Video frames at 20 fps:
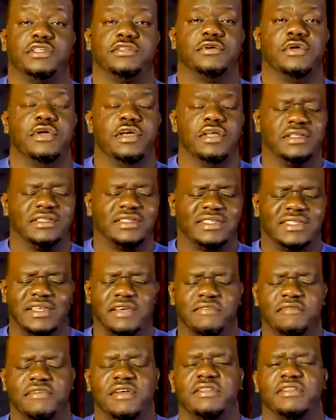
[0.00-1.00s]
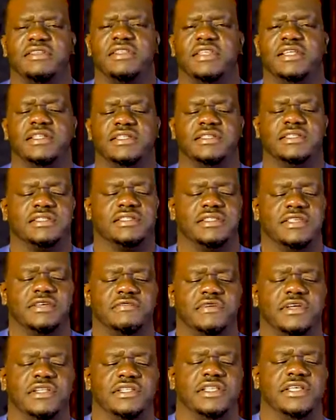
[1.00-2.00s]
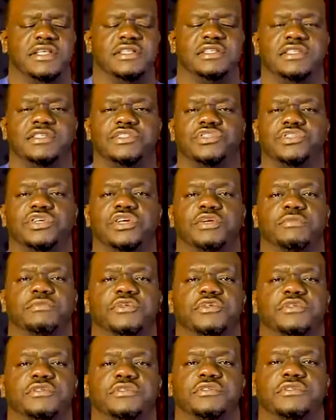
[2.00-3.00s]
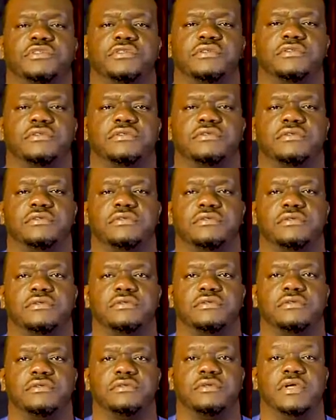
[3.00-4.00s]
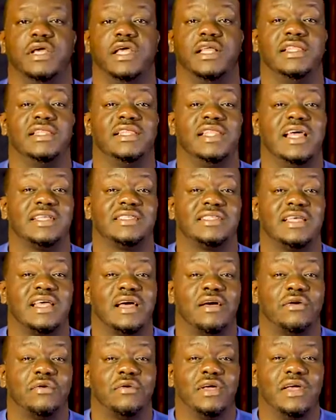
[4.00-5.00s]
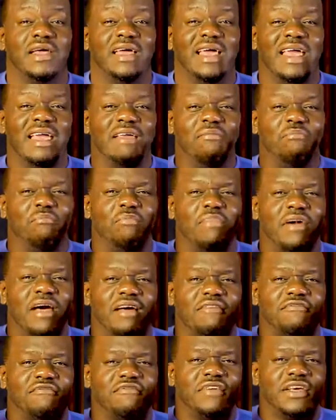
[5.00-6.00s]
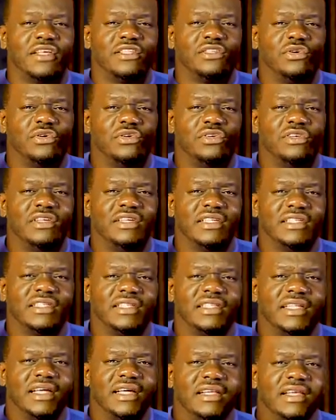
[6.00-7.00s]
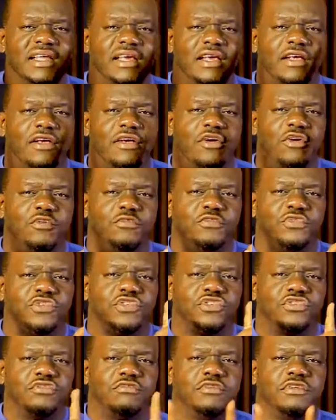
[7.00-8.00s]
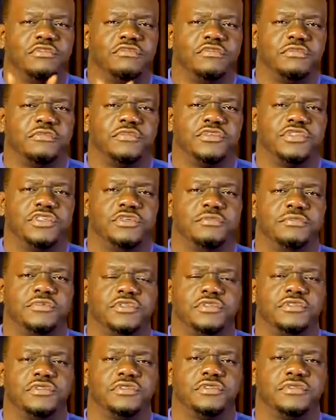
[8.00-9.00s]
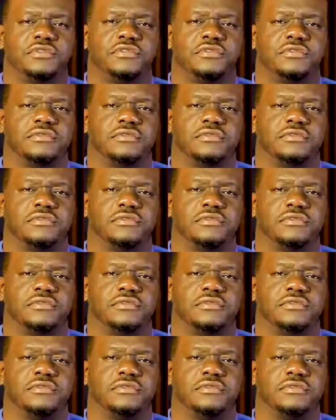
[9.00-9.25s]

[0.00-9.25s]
So several things, several things in scriptures. And that's how a perfect understanding comes to me from scriptures.